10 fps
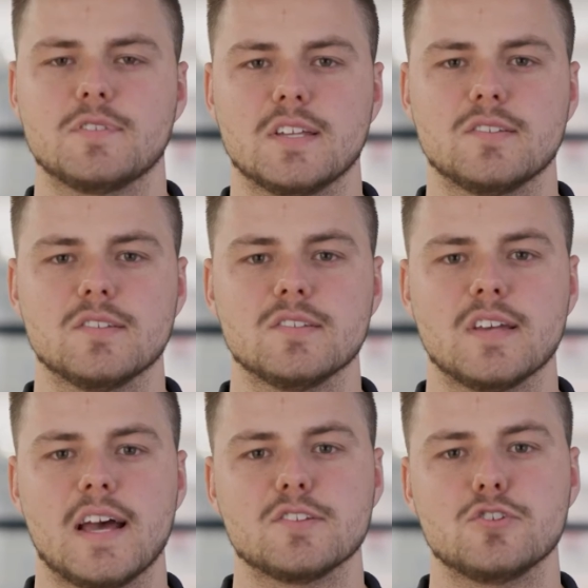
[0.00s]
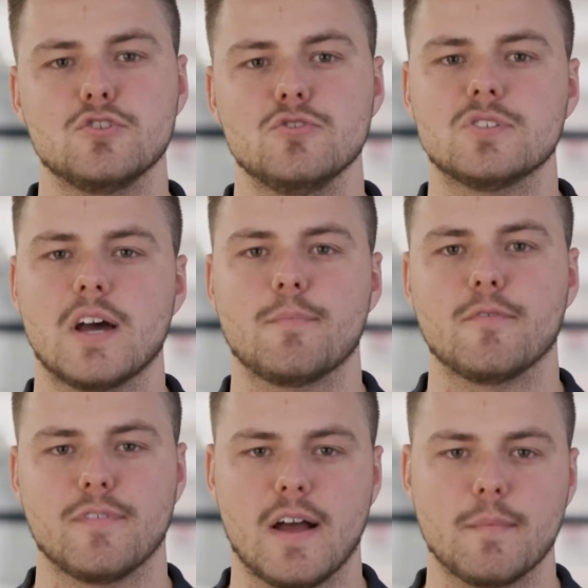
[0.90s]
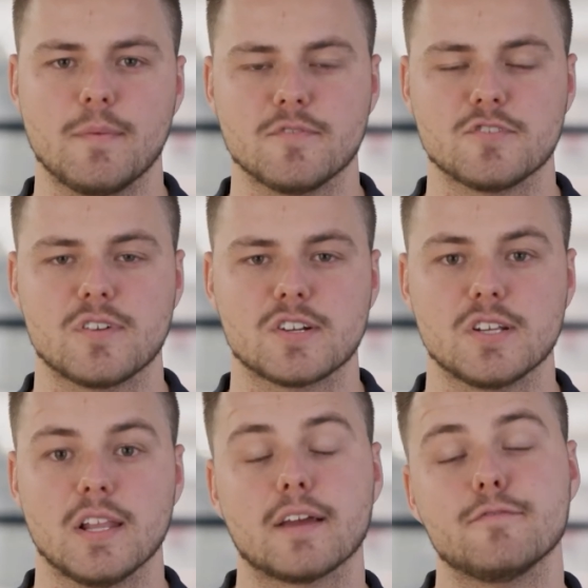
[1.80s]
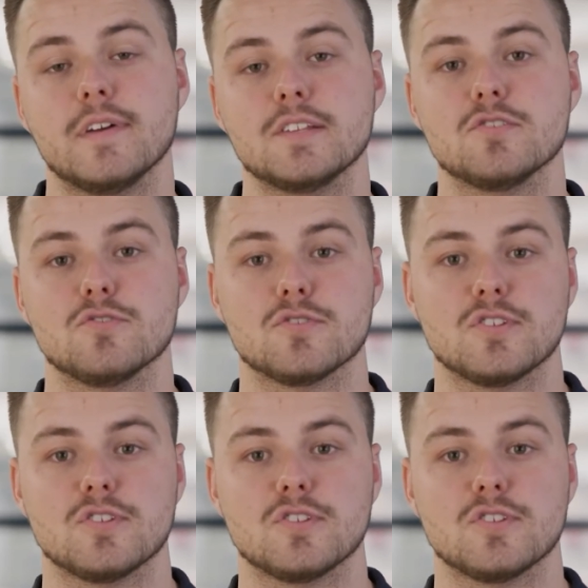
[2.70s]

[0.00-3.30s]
sensors as a new type of farm infrastructure, like fences or